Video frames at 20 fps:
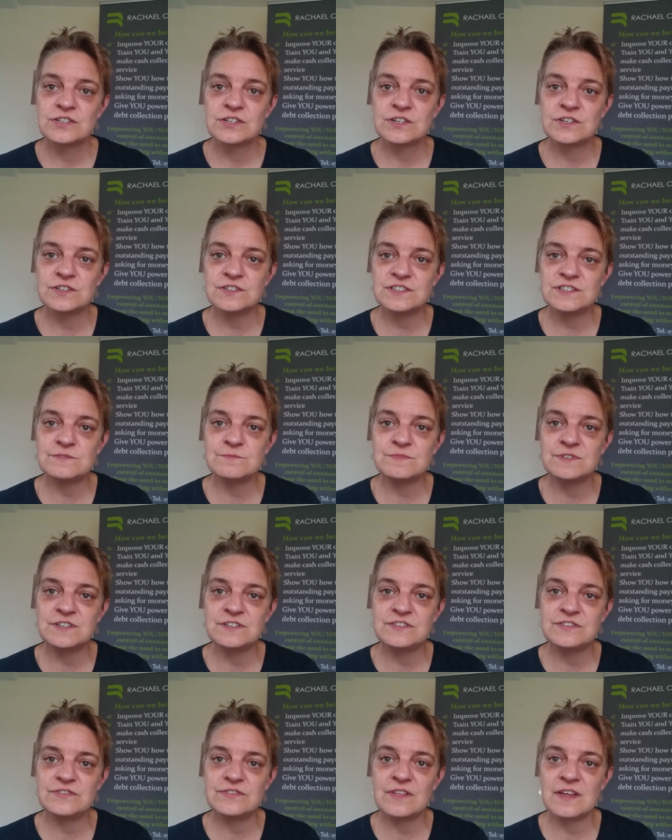To
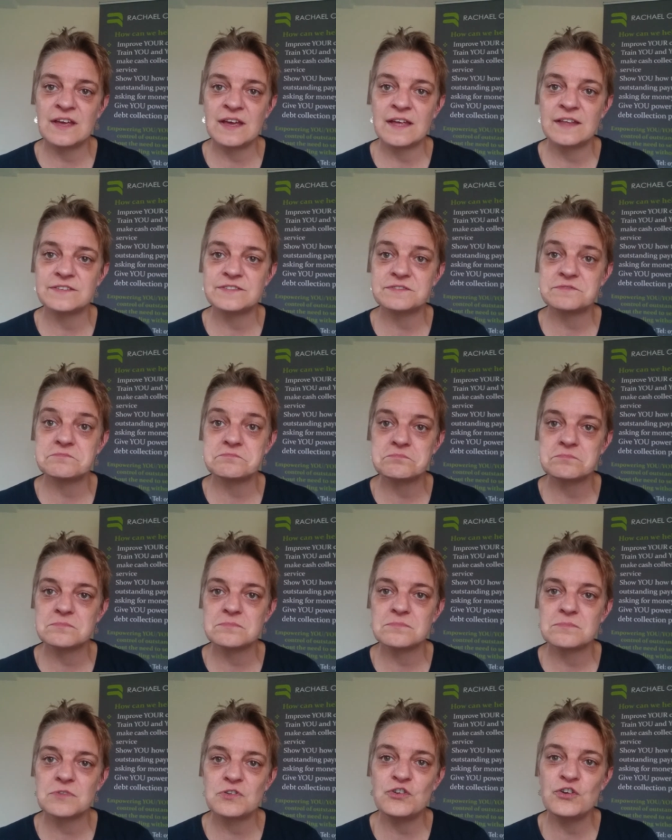customers that
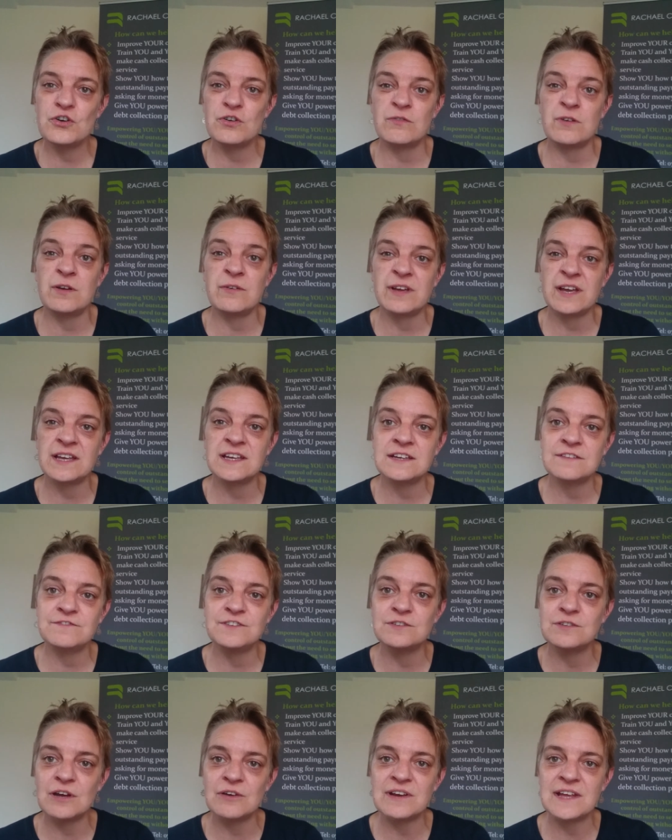you're okay if
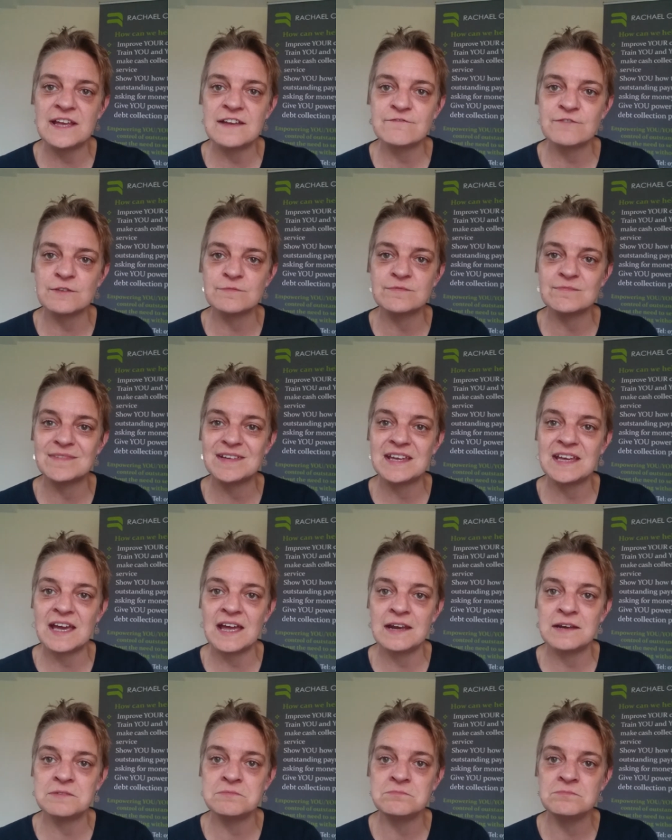you don't hear from them
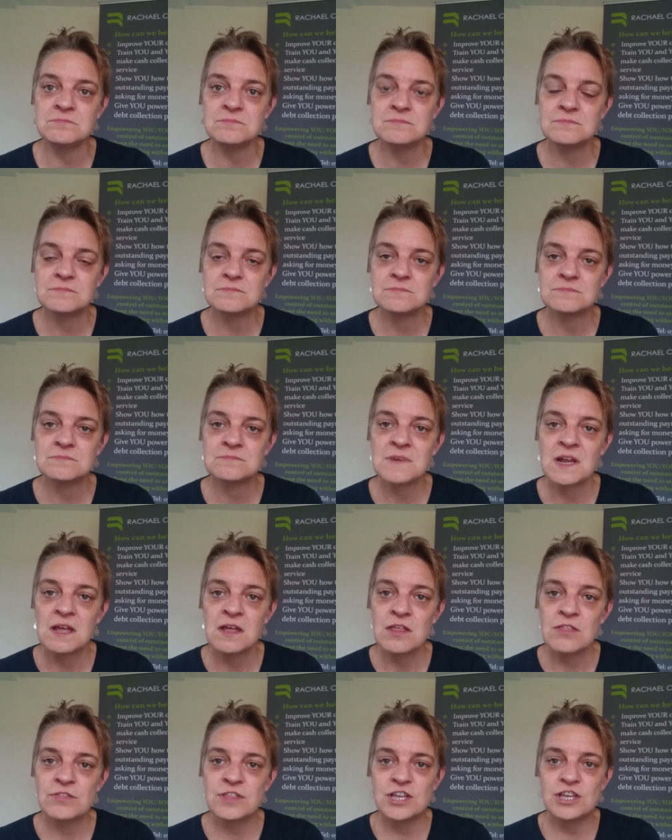again,
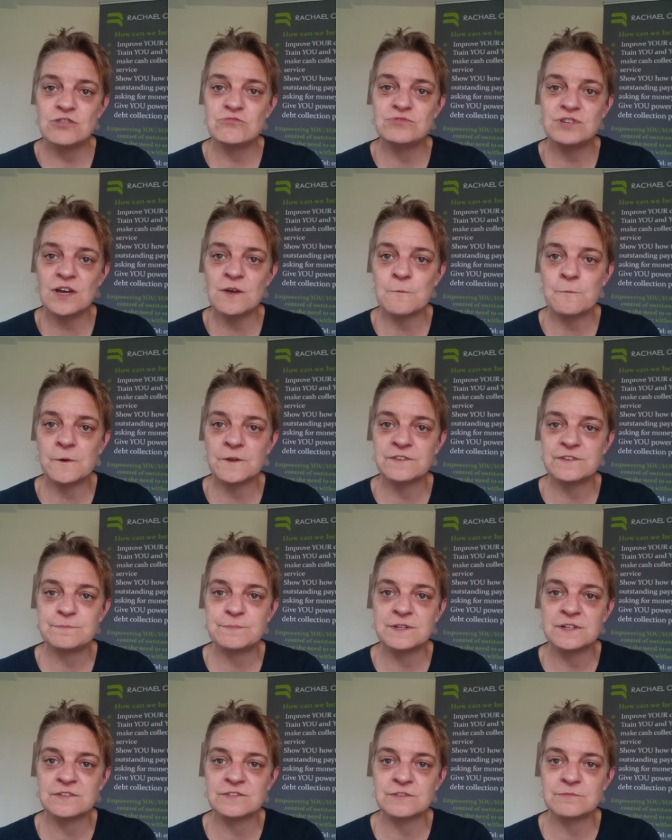that you don't want
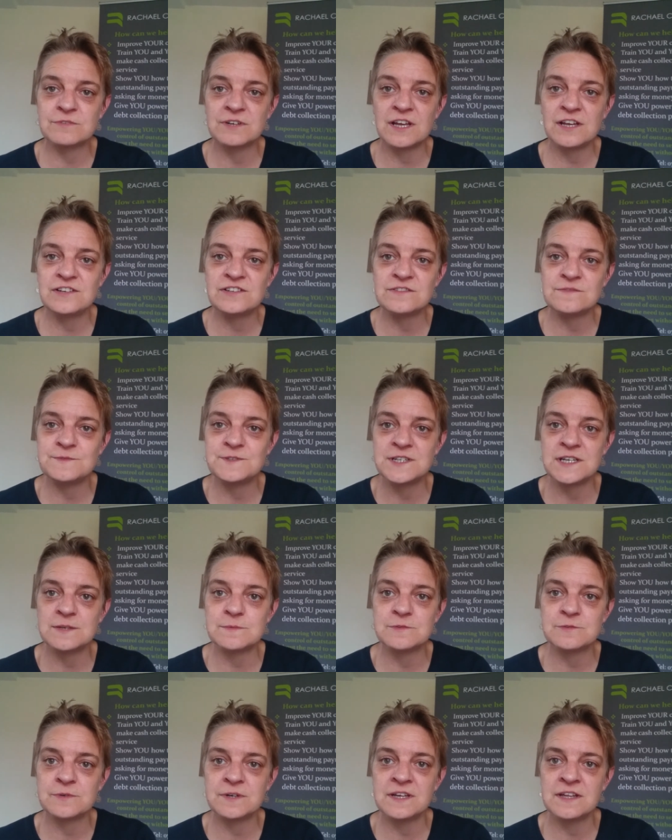to build up
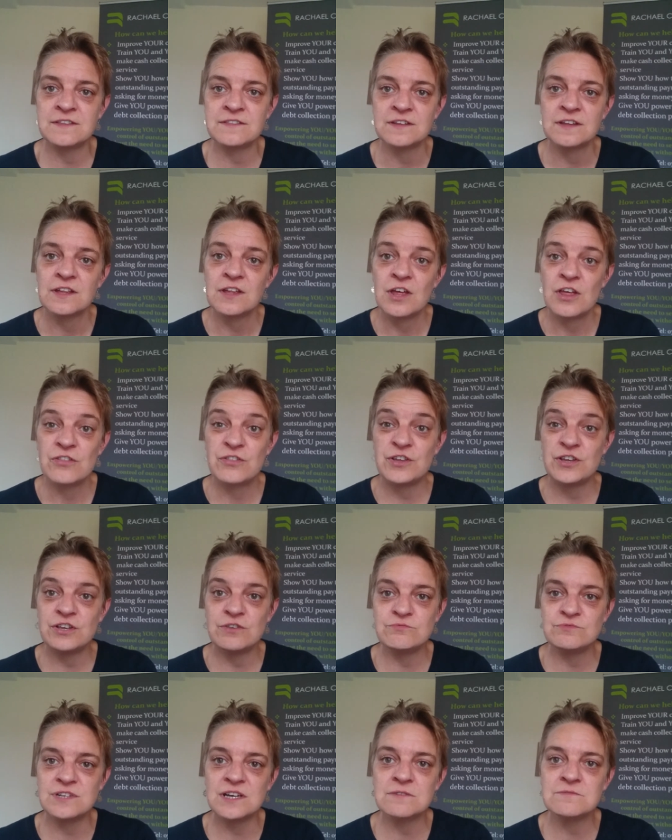relationships with, that
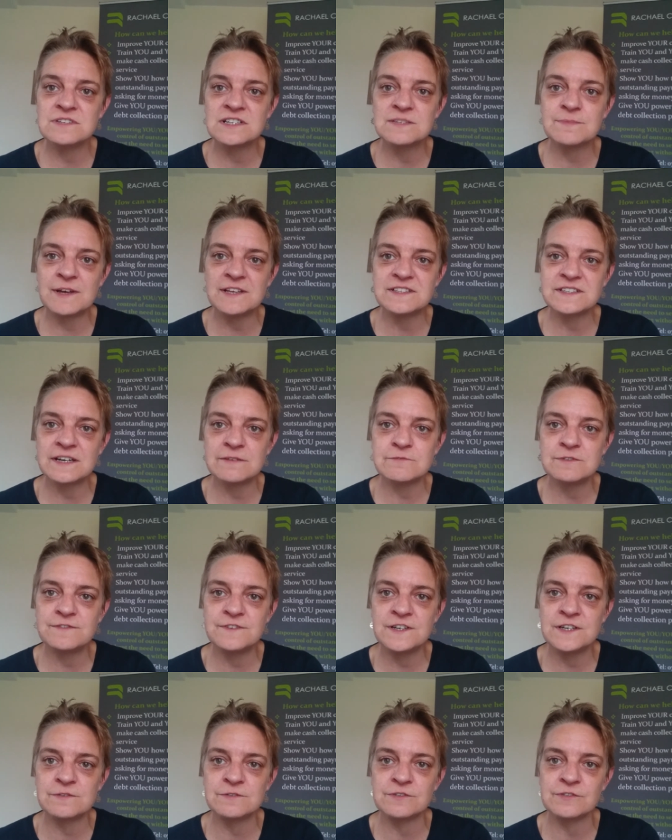you don't expect to get
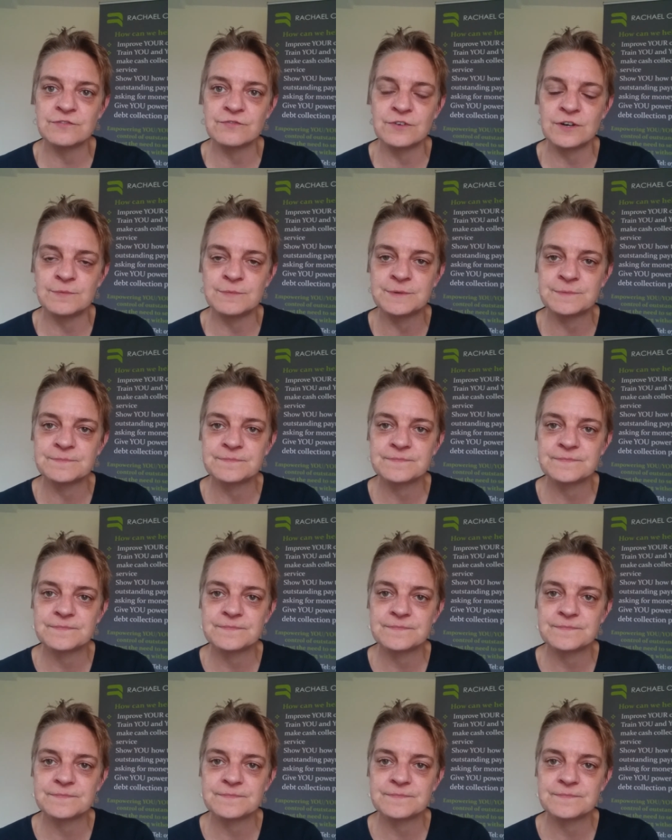referrals from.